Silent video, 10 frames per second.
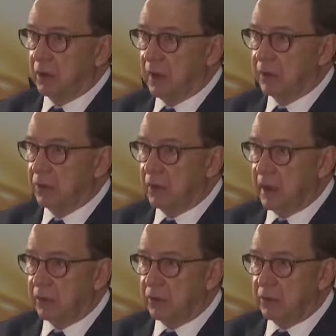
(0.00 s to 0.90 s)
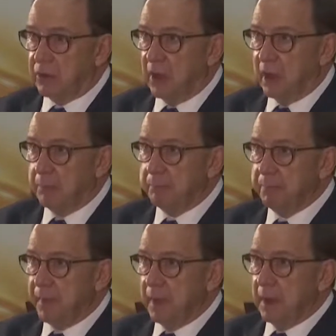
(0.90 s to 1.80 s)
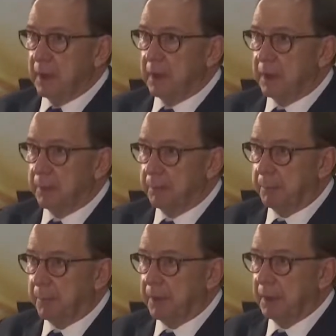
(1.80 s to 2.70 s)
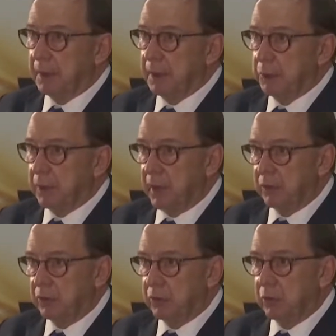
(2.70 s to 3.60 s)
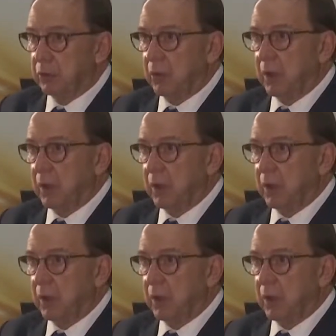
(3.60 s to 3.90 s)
at a later time, he would have to